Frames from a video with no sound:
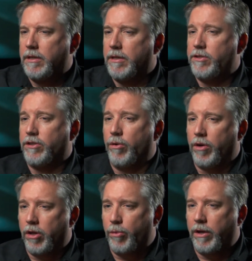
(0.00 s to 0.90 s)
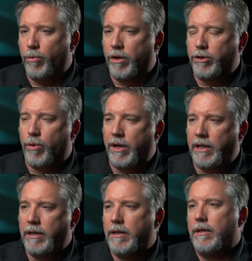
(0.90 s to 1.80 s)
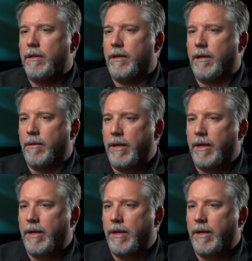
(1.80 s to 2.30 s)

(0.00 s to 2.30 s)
This is going all the way to 120, um,